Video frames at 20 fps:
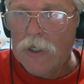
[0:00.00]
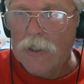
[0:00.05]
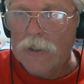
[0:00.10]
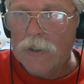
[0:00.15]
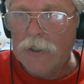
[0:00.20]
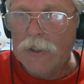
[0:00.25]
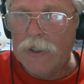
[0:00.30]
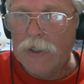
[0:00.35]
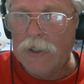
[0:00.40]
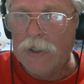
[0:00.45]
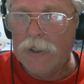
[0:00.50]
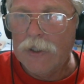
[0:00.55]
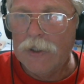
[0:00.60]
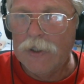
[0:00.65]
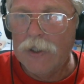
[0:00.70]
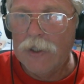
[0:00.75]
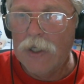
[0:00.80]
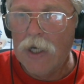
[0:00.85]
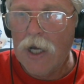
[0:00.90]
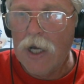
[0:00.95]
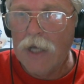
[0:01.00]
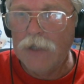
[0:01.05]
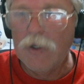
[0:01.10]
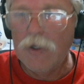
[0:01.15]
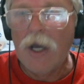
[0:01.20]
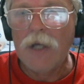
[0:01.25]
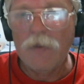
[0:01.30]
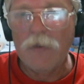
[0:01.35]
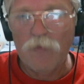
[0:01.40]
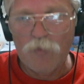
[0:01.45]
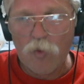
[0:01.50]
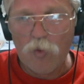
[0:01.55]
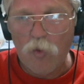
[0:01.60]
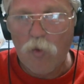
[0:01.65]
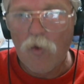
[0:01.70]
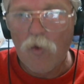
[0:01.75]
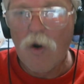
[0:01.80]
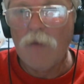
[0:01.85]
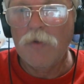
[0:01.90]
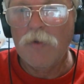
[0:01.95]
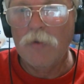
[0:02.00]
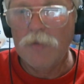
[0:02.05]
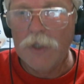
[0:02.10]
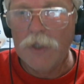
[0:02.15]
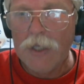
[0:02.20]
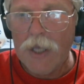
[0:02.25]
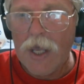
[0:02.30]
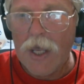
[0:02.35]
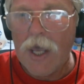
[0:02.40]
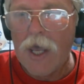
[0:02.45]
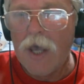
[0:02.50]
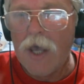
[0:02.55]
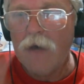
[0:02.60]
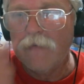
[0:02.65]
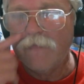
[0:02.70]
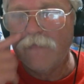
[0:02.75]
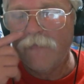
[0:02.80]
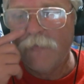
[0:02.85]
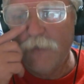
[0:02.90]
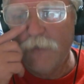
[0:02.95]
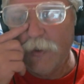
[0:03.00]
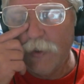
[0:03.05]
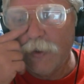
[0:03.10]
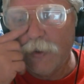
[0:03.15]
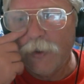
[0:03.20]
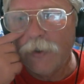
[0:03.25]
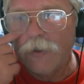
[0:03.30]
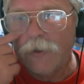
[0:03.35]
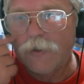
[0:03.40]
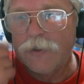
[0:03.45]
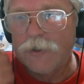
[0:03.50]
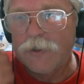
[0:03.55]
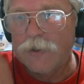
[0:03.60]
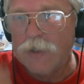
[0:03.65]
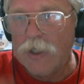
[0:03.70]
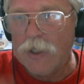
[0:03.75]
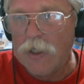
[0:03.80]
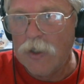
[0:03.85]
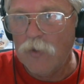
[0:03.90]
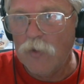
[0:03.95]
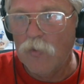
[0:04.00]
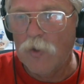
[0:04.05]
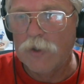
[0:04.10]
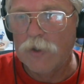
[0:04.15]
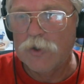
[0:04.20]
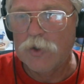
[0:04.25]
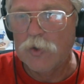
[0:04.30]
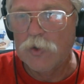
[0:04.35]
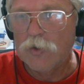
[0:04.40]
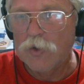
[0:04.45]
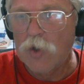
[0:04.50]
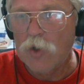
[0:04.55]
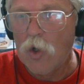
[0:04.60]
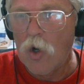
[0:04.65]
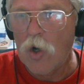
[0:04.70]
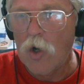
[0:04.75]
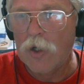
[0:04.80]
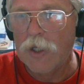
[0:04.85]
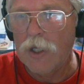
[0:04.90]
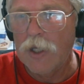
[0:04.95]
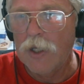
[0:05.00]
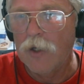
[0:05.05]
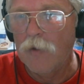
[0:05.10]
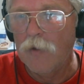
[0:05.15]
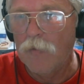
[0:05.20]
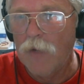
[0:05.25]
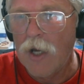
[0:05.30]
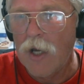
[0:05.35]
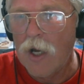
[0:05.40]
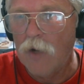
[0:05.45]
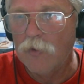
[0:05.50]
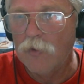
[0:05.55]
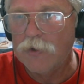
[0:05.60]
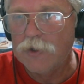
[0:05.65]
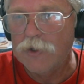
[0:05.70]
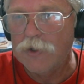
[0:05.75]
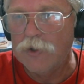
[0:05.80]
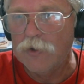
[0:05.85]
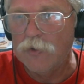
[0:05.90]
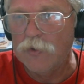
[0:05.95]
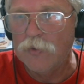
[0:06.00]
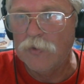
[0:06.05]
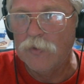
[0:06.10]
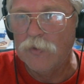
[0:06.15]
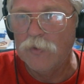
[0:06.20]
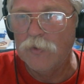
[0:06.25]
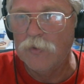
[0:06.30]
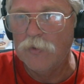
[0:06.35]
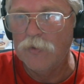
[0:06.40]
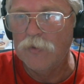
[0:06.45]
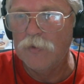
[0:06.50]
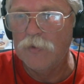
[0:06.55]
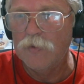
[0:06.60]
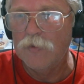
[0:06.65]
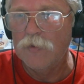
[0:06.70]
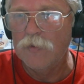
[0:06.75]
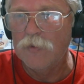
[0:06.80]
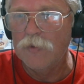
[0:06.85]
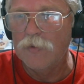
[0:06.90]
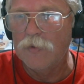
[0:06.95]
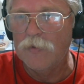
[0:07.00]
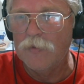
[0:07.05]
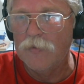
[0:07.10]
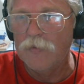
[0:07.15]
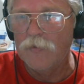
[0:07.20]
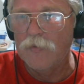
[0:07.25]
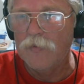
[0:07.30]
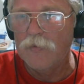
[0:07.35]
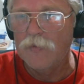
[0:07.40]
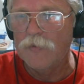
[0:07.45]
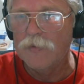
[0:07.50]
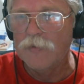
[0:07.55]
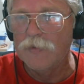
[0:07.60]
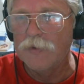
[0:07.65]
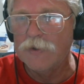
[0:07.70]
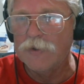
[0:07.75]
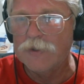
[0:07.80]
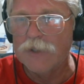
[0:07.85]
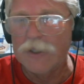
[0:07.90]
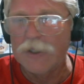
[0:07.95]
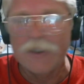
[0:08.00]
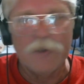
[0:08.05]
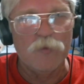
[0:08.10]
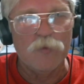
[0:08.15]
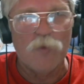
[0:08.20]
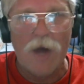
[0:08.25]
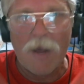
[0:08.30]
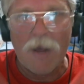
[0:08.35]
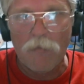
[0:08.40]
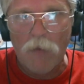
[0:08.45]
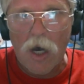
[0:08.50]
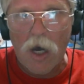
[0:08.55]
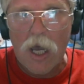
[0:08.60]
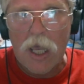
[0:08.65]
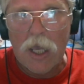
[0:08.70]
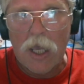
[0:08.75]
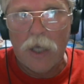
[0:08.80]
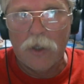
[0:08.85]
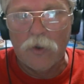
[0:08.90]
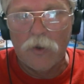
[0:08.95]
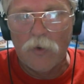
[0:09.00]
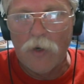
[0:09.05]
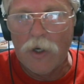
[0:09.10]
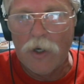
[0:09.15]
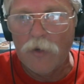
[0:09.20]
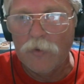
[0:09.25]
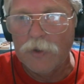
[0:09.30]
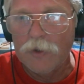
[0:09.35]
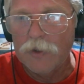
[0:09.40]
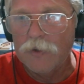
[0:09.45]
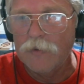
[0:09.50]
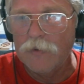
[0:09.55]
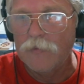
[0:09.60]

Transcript: uh, I'd, I'd probably have to see what you're talking about to, to wrap my head around it.